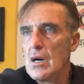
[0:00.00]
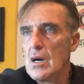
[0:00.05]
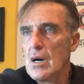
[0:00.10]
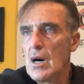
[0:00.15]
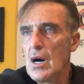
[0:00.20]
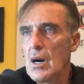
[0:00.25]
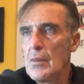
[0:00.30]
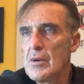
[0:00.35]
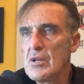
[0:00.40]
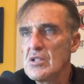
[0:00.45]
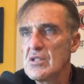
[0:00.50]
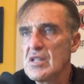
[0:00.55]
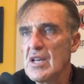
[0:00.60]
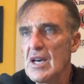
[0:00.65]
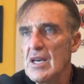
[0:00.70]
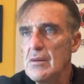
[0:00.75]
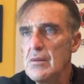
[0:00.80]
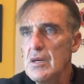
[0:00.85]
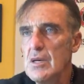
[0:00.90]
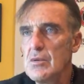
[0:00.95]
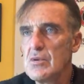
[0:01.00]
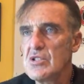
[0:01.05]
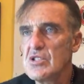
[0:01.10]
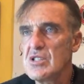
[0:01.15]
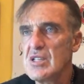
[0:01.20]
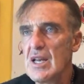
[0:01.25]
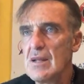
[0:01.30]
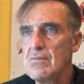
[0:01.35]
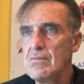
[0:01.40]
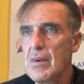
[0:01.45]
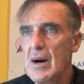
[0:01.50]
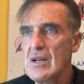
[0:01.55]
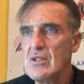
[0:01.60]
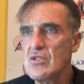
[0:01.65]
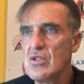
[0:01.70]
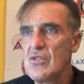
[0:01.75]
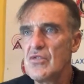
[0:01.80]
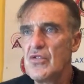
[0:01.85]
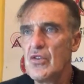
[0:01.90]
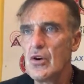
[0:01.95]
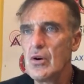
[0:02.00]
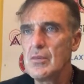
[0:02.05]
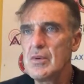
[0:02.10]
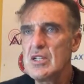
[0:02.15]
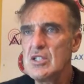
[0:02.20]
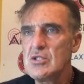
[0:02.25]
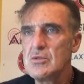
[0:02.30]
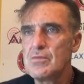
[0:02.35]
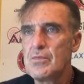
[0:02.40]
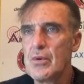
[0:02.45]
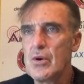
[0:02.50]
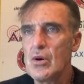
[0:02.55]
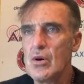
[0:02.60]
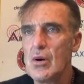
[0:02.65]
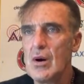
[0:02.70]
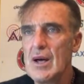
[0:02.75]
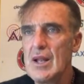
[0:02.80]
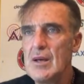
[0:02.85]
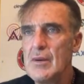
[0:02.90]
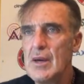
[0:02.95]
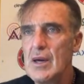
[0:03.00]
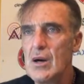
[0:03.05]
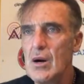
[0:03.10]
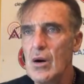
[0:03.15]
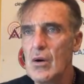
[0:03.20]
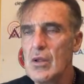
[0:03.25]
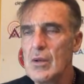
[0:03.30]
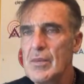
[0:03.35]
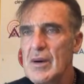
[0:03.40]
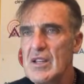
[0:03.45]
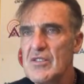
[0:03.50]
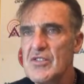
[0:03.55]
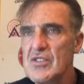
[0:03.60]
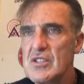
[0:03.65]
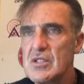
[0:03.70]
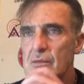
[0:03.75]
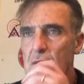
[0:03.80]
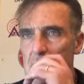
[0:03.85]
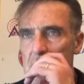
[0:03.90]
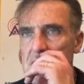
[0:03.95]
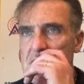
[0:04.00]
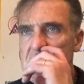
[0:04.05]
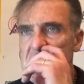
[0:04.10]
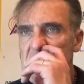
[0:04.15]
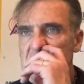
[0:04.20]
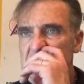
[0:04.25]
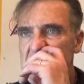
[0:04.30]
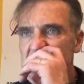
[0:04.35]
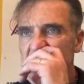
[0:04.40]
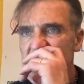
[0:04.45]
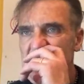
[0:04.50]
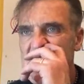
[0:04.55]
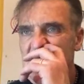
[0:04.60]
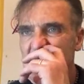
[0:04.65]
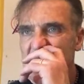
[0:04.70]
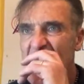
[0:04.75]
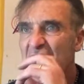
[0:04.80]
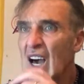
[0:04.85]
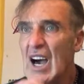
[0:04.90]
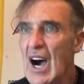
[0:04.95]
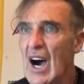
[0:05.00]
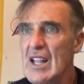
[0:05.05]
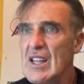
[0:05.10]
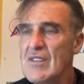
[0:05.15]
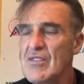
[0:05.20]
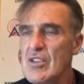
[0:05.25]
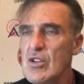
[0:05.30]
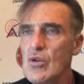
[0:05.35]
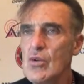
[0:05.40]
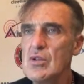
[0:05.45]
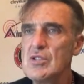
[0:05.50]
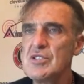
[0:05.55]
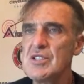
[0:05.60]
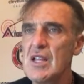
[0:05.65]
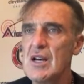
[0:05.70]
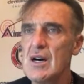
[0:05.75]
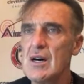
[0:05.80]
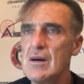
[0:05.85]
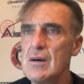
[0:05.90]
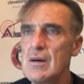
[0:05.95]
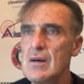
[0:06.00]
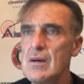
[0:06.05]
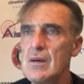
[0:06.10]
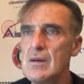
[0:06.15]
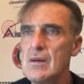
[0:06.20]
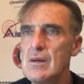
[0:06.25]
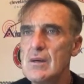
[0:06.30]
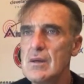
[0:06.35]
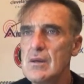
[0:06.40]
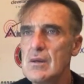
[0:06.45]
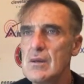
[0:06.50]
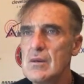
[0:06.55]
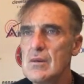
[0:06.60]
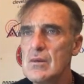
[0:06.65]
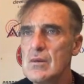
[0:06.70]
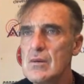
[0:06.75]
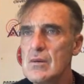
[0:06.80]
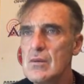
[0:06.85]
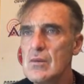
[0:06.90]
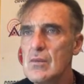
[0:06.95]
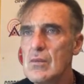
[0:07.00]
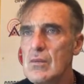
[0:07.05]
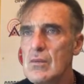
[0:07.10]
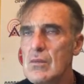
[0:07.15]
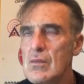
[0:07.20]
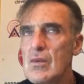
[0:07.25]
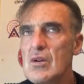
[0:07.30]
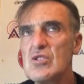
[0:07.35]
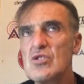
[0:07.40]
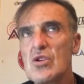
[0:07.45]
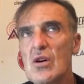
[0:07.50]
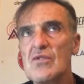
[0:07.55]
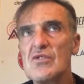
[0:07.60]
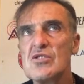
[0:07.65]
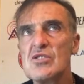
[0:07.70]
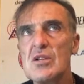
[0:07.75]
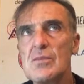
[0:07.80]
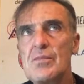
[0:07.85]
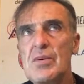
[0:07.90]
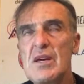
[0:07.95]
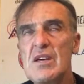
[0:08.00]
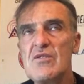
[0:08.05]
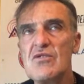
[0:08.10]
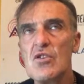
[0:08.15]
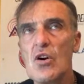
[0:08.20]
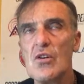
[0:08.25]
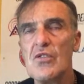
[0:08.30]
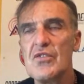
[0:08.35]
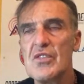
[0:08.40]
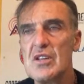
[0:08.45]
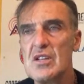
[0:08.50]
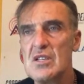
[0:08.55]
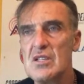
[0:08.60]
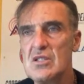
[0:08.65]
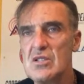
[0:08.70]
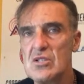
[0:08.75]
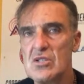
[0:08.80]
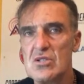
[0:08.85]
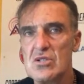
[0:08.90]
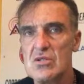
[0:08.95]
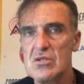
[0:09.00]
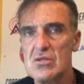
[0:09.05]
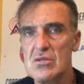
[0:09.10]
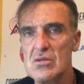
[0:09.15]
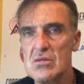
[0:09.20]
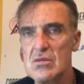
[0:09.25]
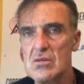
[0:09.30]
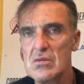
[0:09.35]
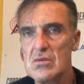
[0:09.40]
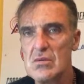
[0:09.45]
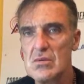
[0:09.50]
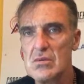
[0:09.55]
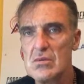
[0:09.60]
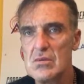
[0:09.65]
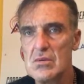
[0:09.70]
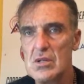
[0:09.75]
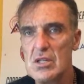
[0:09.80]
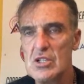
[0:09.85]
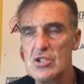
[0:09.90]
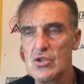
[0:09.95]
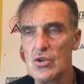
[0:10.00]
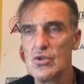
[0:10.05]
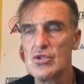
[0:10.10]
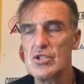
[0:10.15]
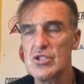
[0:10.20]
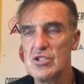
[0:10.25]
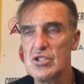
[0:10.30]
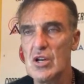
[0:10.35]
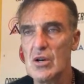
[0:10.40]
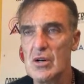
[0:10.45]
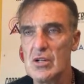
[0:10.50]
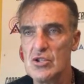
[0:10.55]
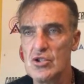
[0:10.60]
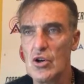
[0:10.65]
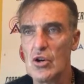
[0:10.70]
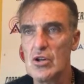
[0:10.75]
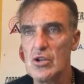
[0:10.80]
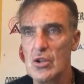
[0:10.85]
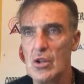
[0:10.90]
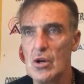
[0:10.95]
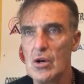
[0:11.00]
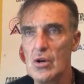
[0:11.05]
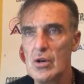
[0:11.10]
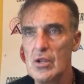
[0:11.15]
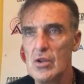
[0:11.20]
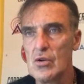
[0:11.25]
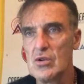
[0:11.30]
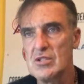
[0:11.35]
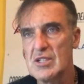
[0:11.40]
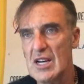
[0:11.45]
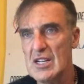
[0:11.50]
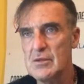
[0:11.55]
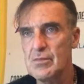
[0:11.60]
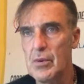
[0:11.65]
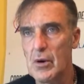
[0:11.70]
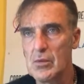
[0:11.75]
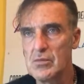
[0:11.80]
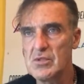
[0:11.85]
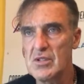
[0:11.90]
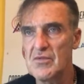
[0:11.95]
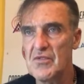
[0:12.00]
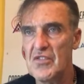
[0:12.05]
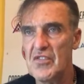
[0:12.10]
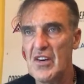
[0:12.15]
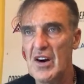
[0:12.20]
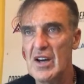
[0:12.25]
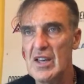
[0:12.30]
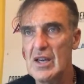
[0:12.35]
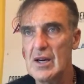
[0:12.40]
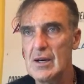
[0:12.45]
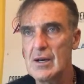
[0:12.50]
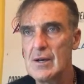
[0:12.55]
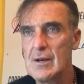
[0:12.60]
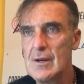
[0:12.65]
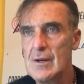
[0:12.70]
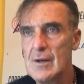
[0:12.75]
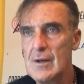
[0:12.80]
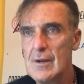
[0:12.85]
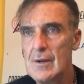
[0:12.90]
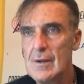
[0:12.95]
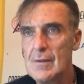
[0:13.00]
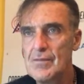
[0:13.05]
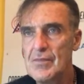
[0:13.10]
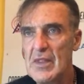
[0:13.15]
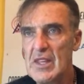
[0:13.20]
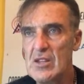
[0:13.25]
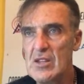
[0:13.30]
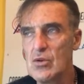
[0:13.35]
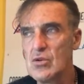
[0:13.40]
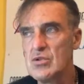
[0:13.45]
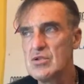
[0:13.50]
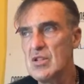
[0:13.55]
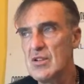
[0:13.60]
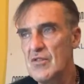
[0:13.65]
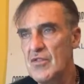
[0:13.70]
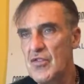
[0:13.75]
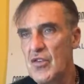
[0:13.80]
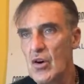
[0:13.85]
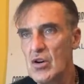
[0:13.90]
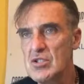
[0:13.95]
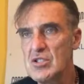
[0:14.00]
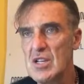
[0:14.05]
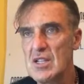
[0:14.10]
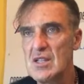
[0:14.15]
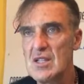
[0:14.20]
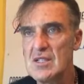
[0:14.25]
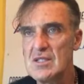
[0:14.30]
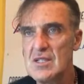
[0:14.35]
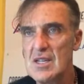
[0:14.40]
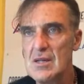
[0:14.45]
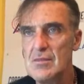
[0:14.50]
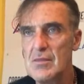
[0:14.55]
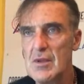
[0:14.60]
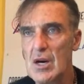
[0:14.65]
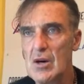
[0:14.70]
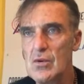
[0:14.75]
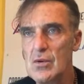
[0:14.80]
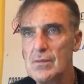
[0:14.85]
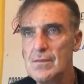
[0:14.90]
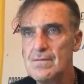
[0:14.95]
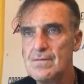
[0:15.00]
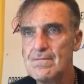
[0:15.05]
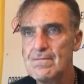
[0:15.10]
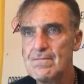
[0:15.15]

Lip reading: About time he was sent back to film. He's brutal anyway. All the best for tomorrow. Cheers, Gary. I never noticed that. Well, he's obviously peeved off that his nose is out of joint now. He knows Akpom's in fire. He knows that Foz in the team now.